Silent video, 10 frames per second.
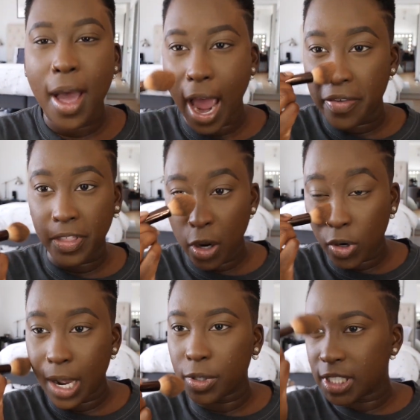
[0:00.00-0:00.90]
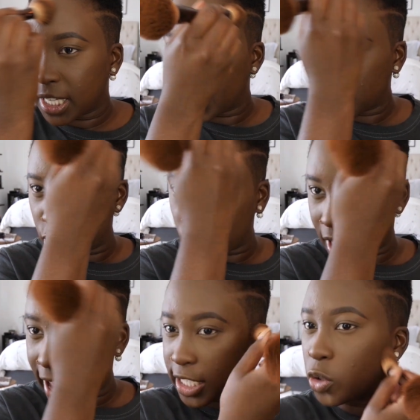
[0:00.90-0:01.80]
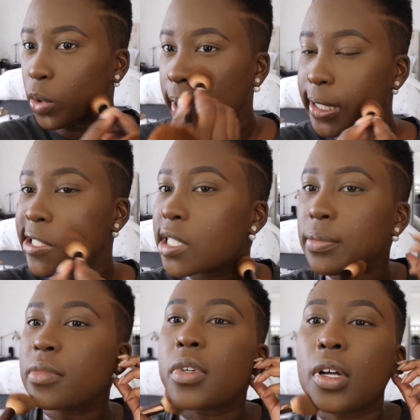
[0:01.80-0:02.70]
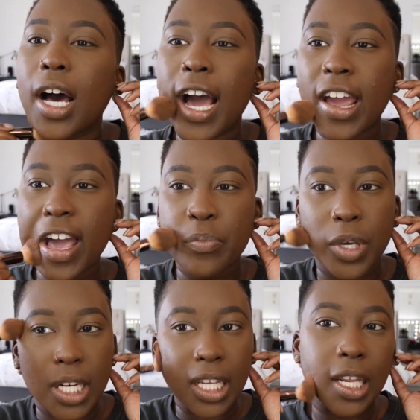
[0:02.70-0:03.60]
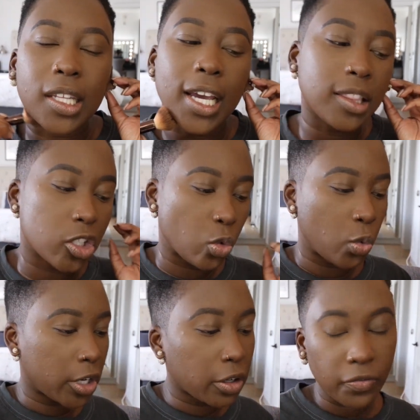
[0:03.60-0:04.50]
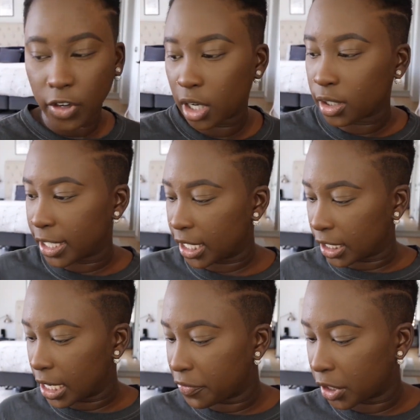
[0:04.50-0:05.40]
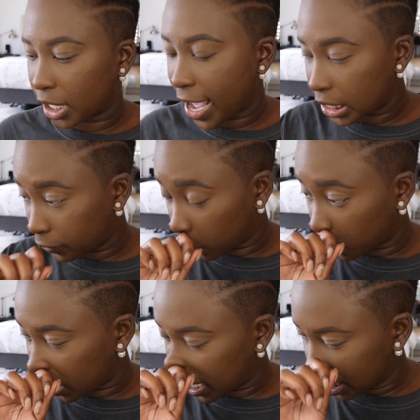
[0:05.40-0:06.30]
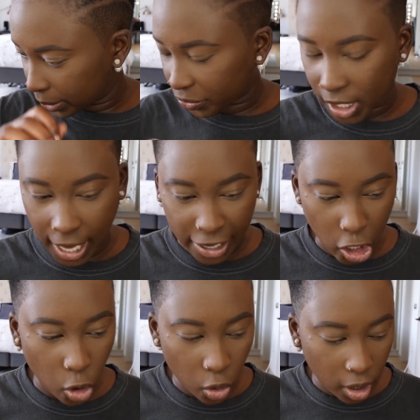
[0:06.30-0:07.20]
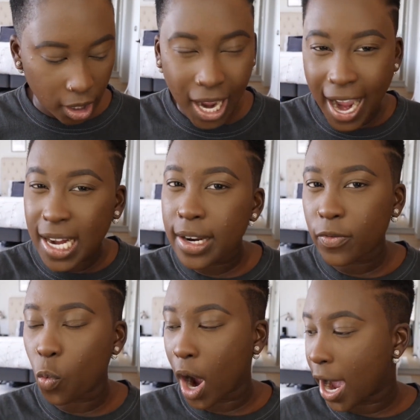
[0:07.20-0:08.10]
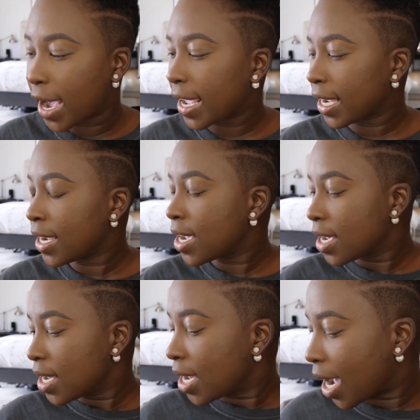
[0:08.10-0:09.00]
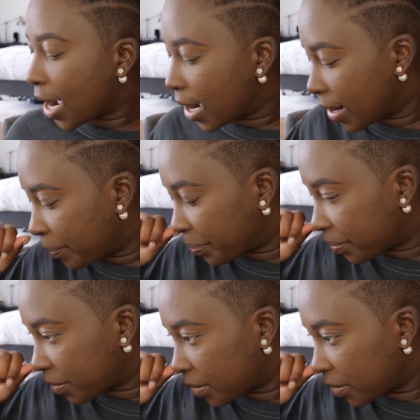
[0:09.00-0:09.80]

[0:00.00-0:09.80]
I think what I was getting to next was I have been in like this weird funk lately for the last few weeks. I know kind of why. And